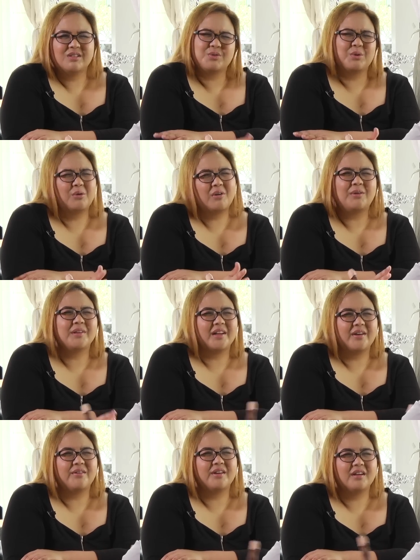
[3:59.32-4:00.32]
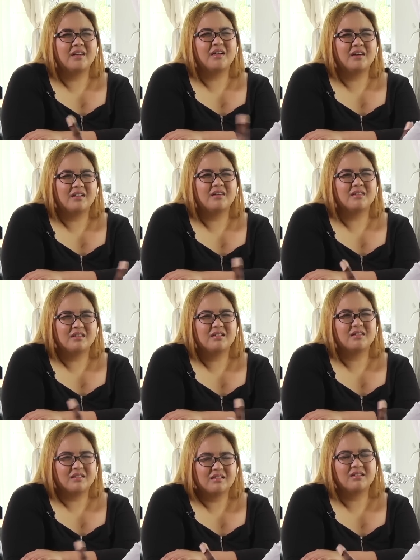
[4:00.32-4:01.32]
Maybe so around that area to close la. the
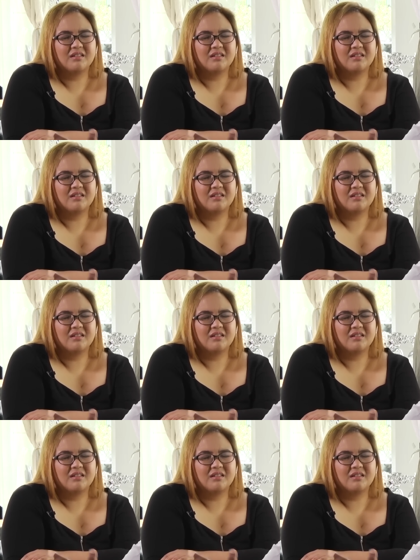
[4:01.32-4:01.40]
deal might